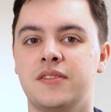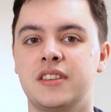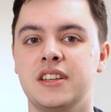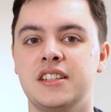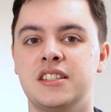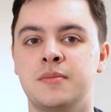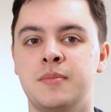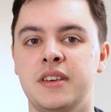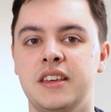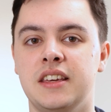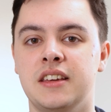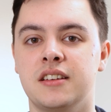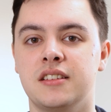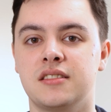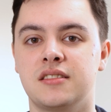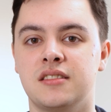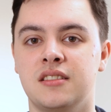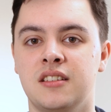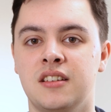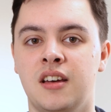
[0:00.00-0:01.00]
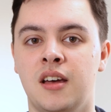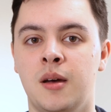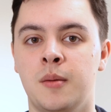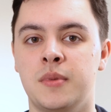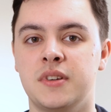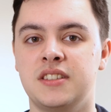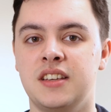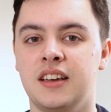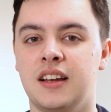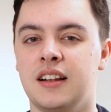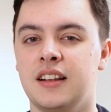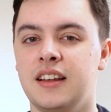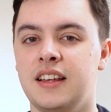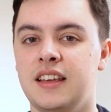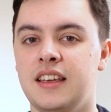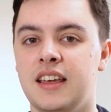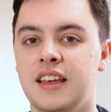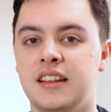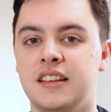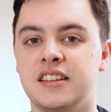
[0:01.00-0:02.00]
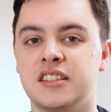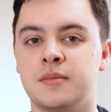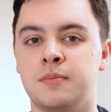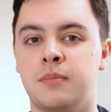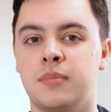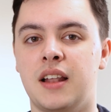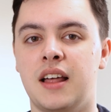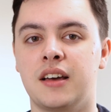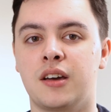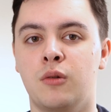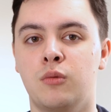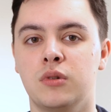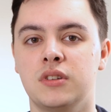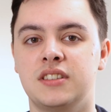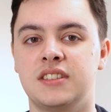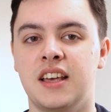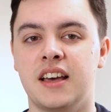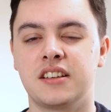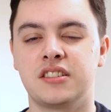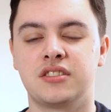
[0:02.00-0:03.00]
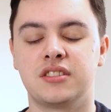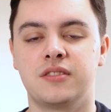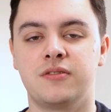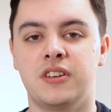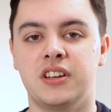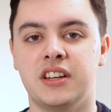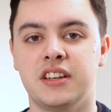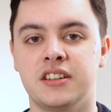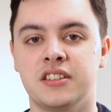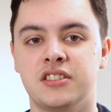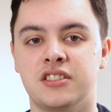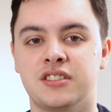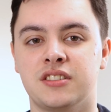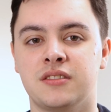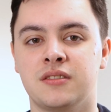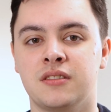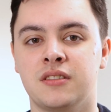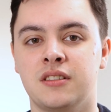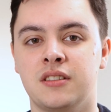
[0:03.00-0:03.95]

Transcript: of these speakers, particularly in this black wood textured finish.